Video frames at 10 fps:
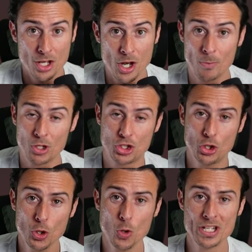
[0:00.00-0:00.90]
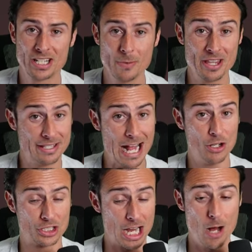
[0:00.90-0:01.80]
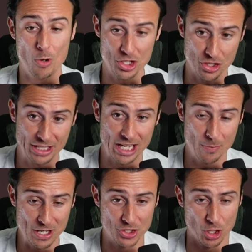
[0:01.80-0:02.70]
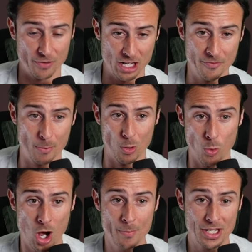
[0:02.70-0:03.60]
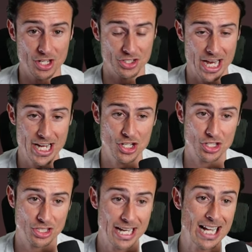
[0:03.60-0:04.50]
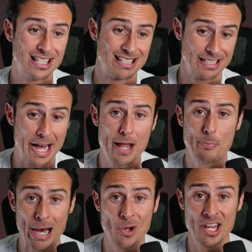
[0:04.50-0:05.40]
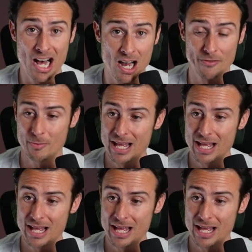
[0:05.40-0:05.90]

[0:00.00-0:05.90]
Number two is going to be the Dallas Cowboys. You think they'd be deserving of number one because they got the snot pounded out of them.